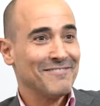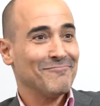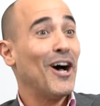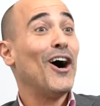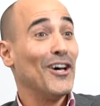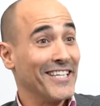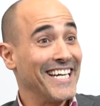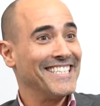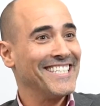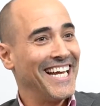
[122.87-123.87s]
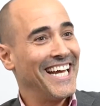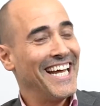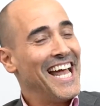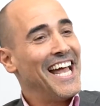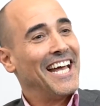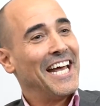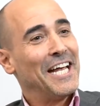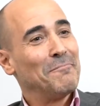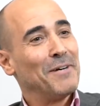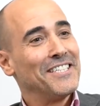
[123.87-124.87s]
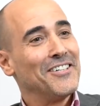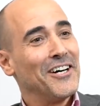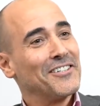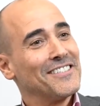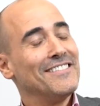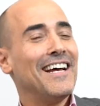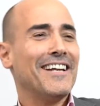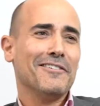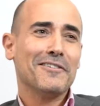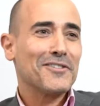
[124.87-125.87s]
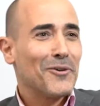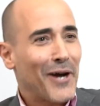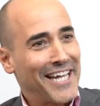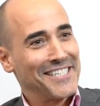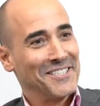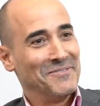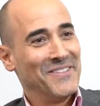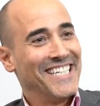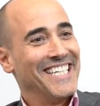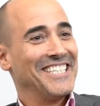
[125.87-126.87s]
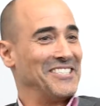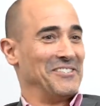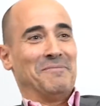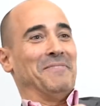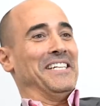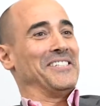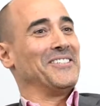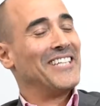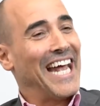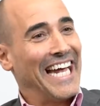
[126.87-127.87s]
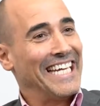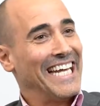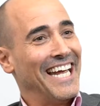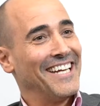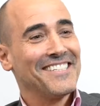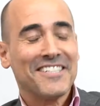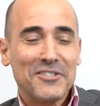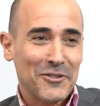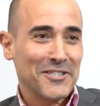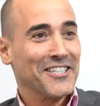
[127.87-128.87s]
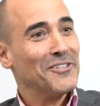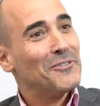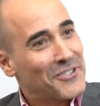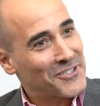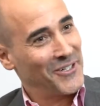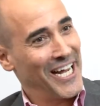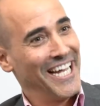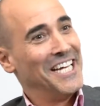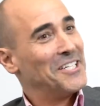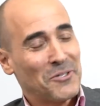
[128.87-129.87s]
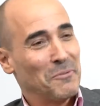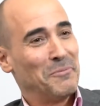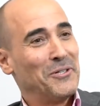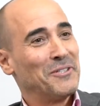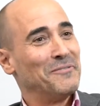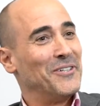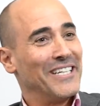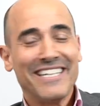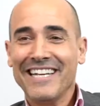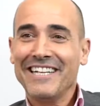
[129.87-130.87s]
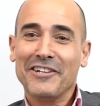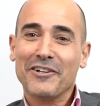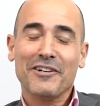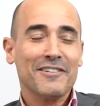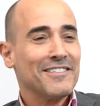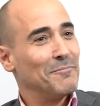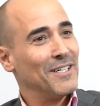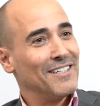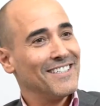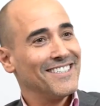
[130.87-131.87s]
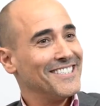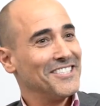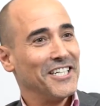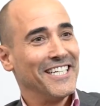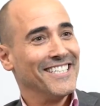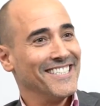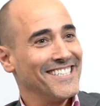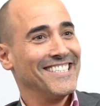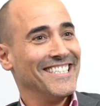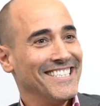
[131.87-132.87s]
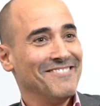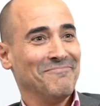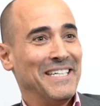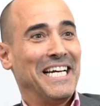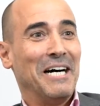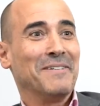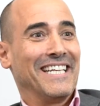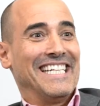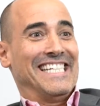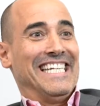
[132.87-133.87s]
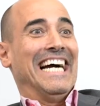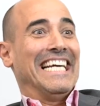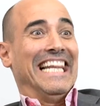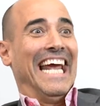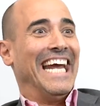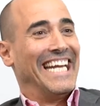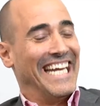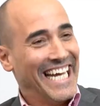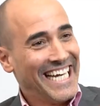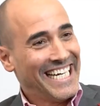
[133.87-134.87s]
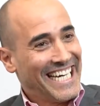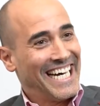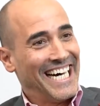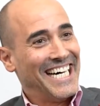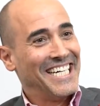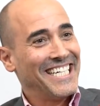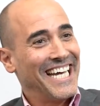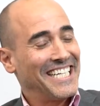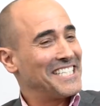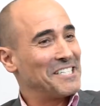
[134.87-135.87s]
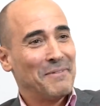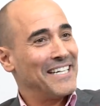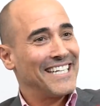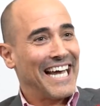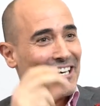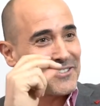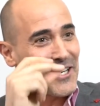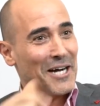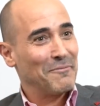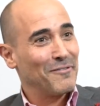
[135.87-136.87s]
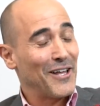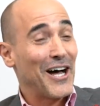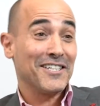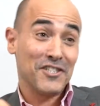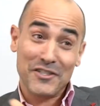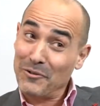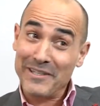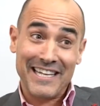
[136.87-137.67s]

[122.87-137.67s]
holiday today, and my daughter said, "Daddy, you look so handsome," because I was in my suit, and I said, "Georgia, you look so beautiful," and it occurred to me, she is becoming this young lady, and it's amazing how time flies. She's only